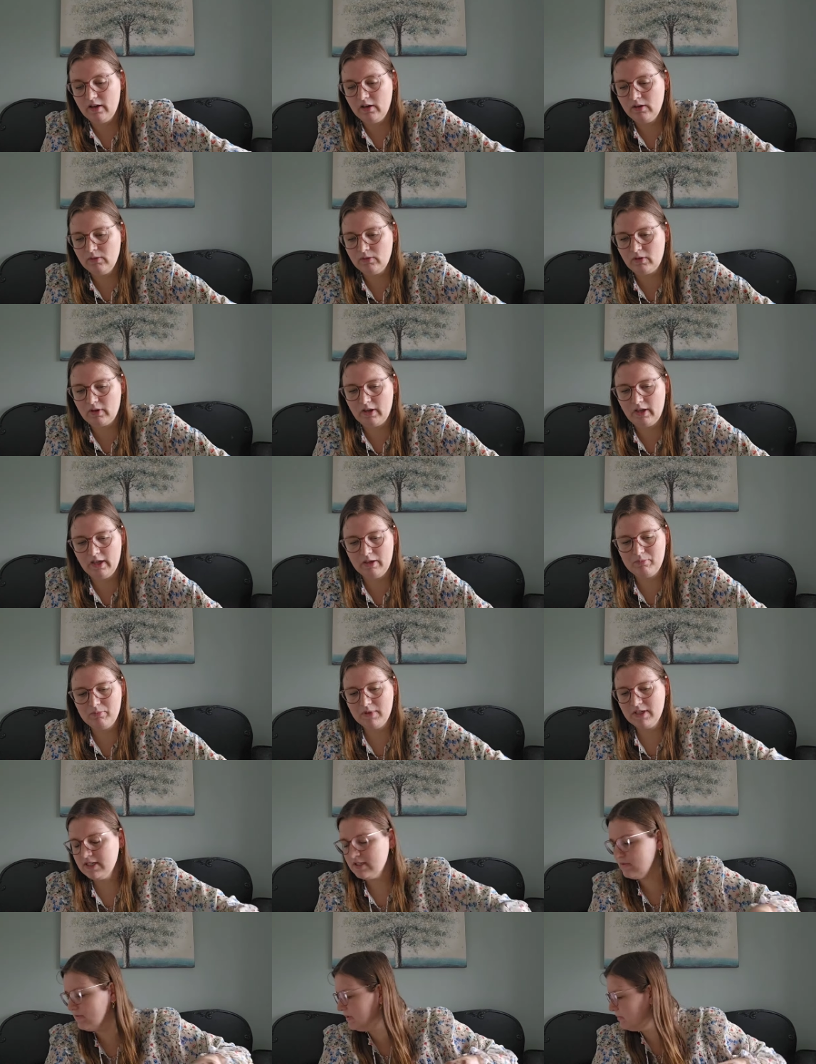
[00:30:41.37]
Oh, I
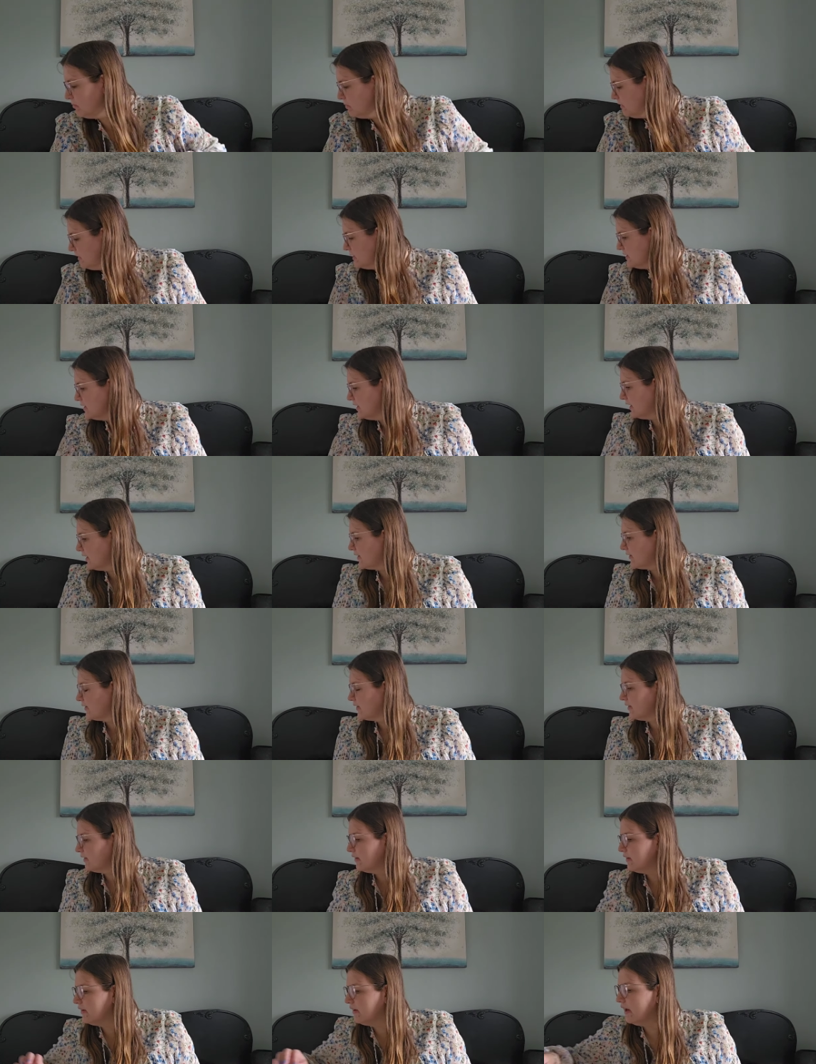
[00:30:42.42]
missed one
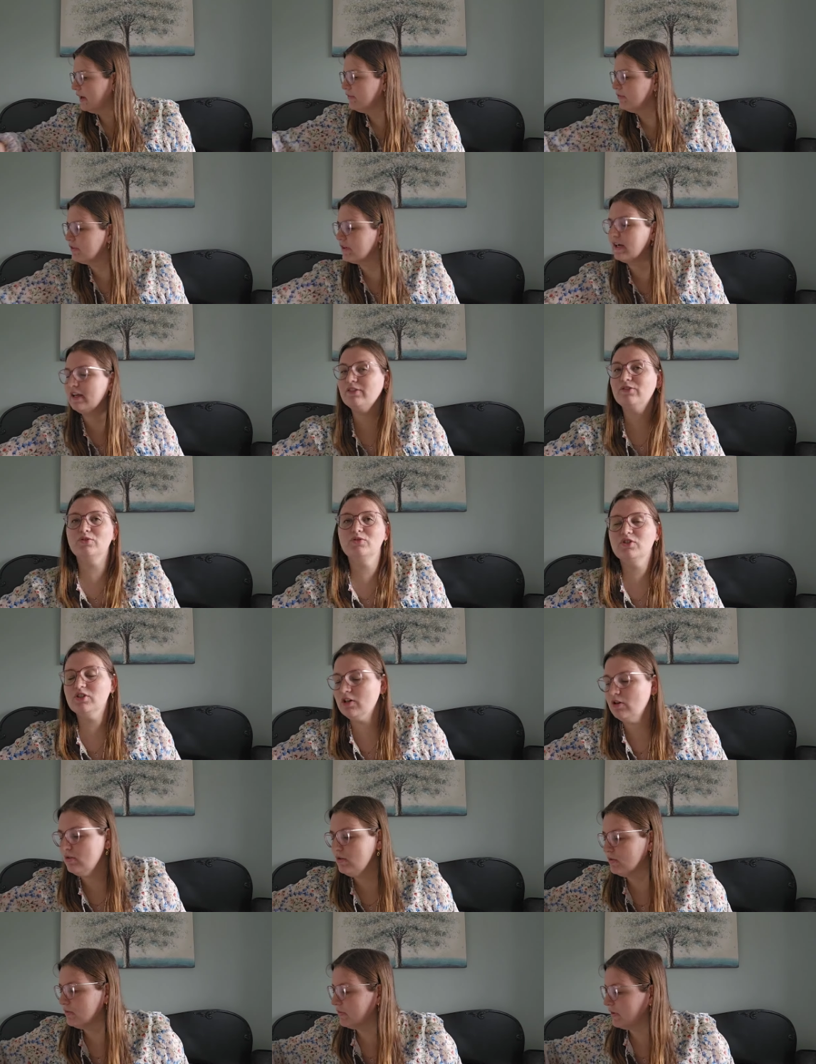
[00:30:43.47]
project. I forgot to
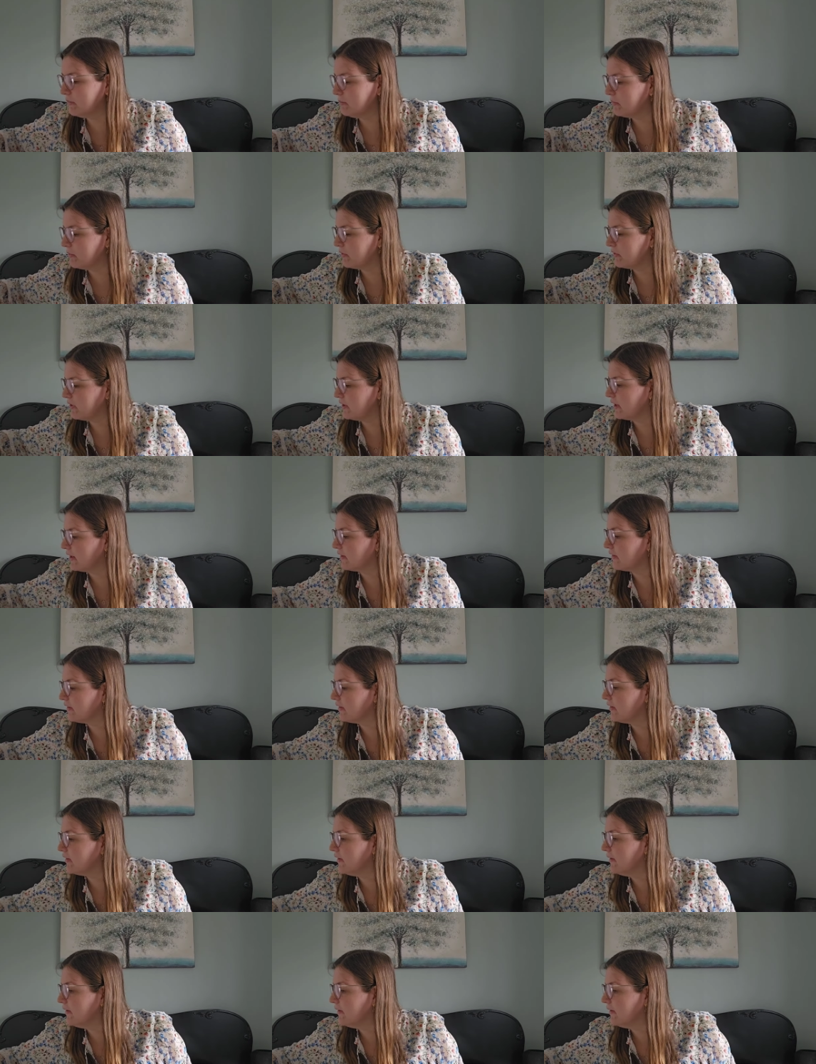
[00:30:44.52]
show you one project.